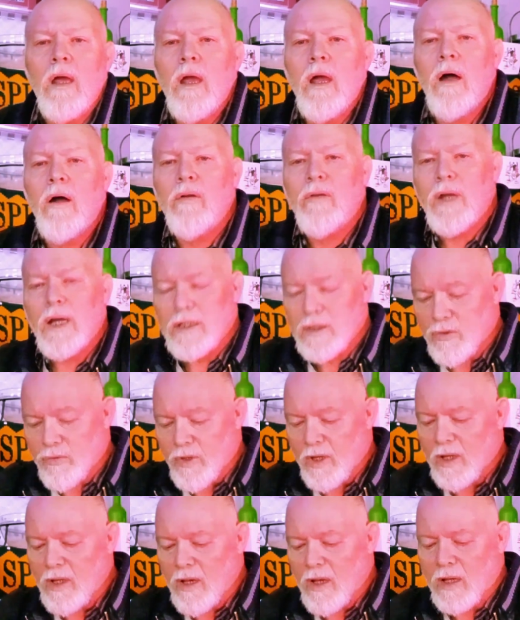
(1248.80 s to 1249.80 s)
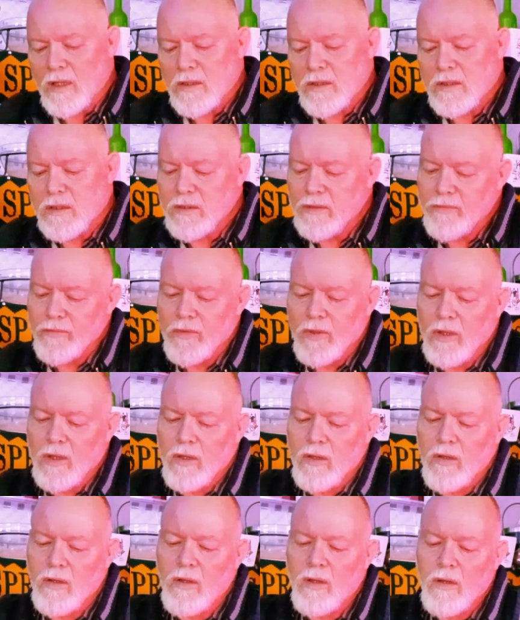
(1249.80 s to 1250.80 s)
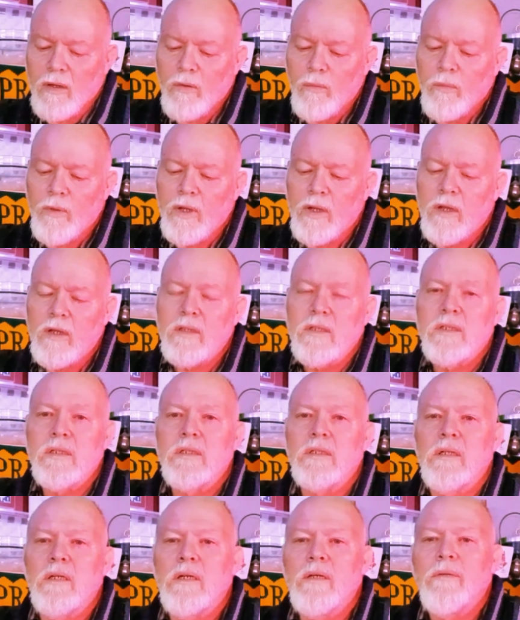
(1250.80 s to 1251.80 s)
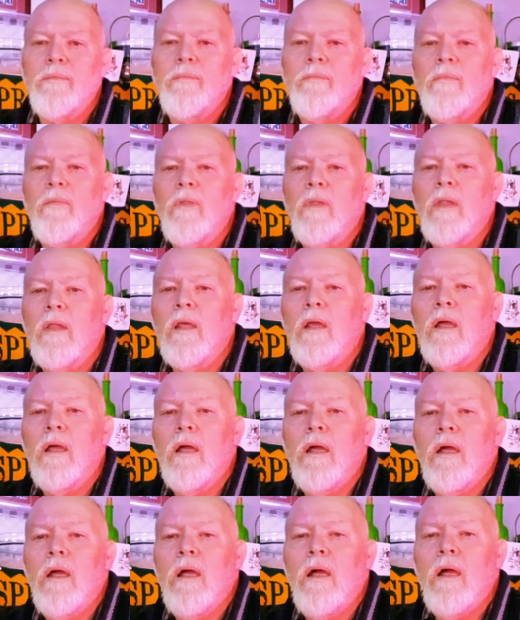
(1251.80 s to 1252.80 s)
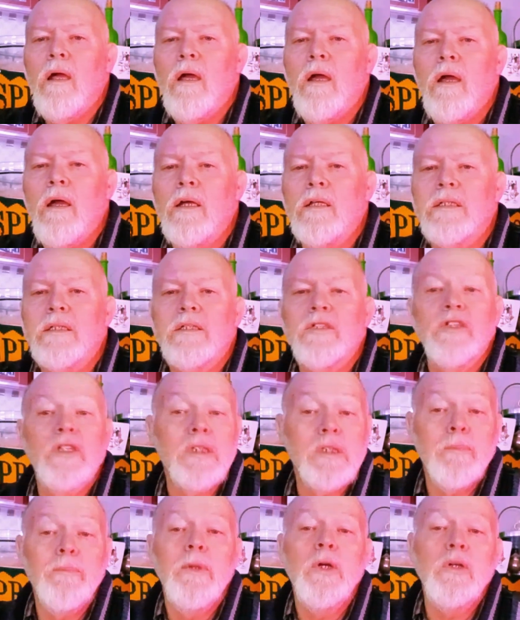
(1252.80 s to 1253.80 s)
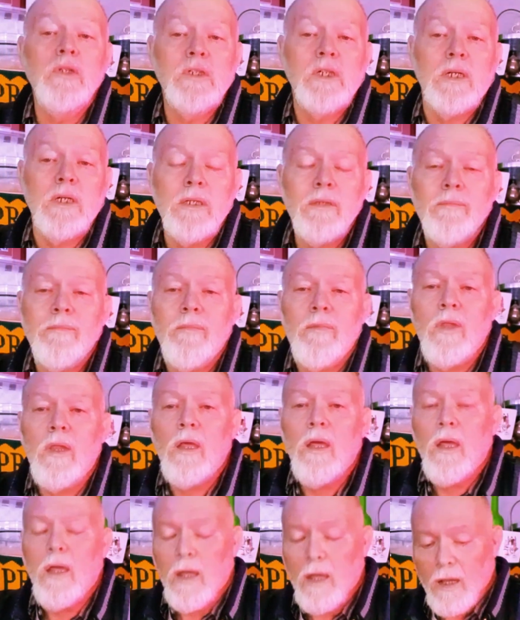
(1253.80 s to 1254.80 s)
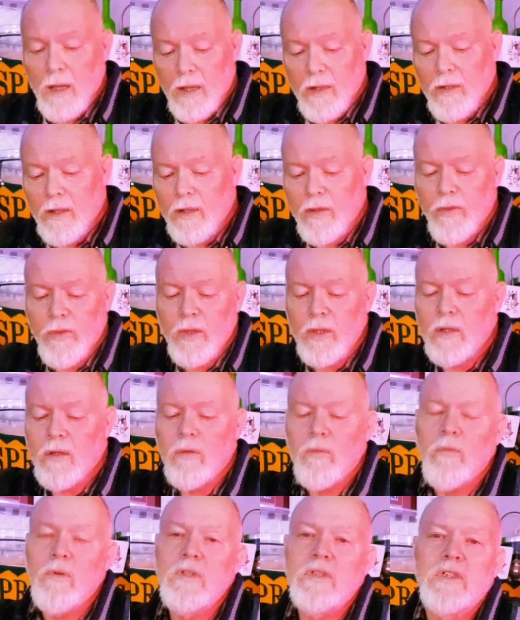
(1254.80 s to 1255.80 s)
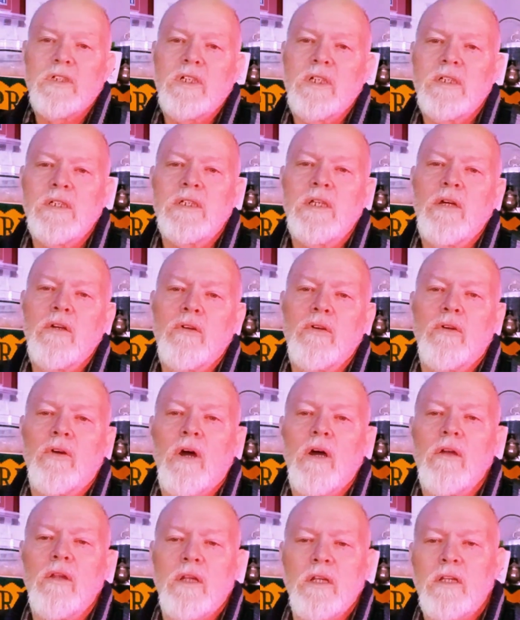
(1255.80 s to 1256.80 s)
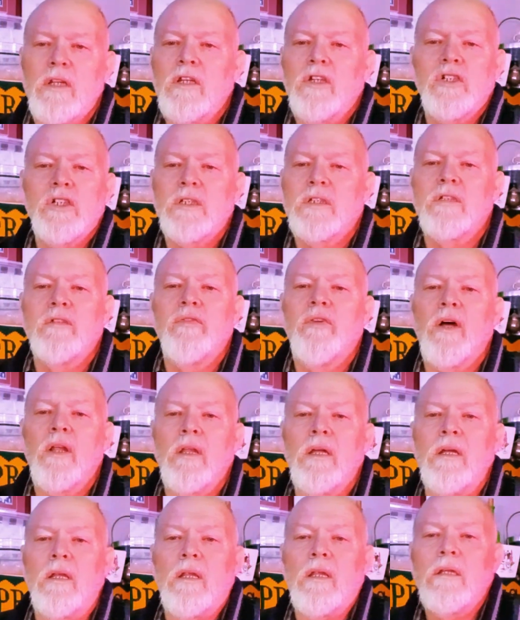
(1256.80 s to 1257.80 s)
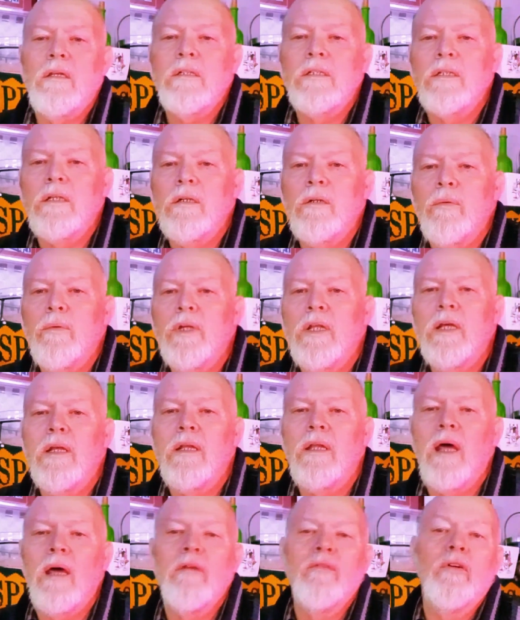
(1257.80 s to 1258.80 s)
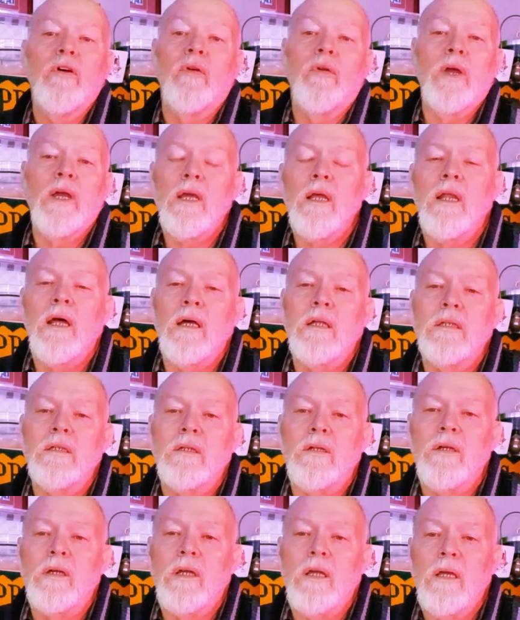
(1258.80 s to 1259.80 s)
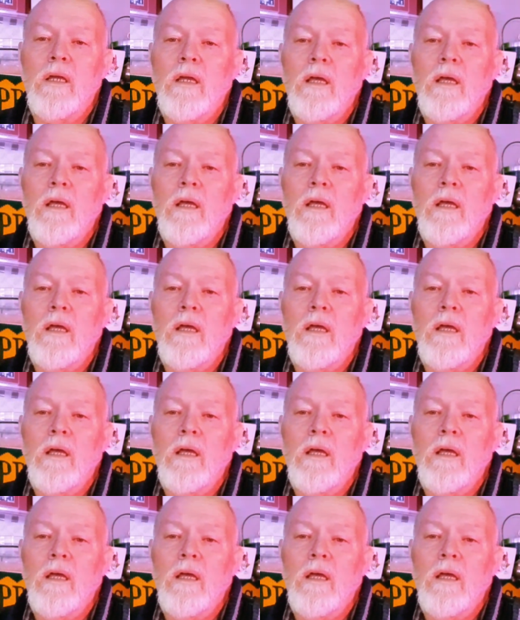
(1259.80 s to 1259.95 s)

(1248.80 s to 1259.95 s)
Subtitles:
our gas regulator, when it's just pewter. And that thing was just so corroded, it just fell in. So we didn't have a regulator